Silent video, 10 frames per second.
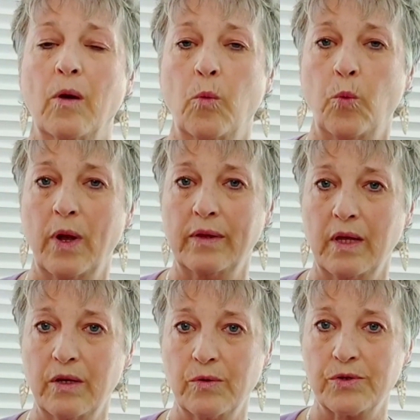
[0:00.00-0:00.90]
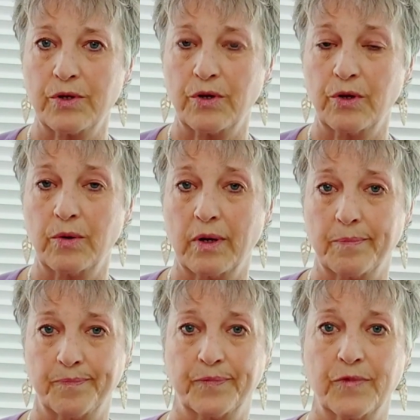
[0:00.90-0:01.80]
when they use their unit.
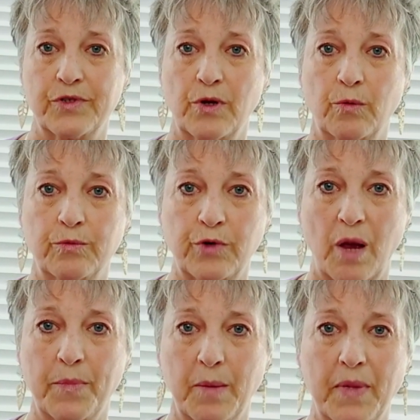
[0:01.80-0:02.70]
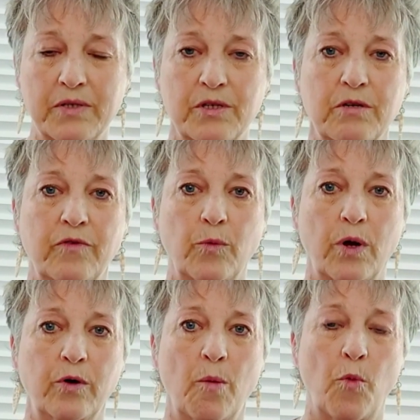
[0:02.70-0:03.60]
So drop me a message if you
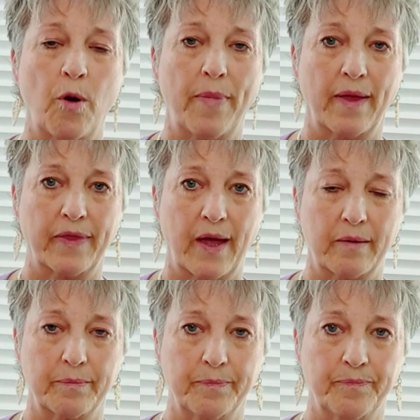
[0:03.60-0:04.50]
want to know more about that.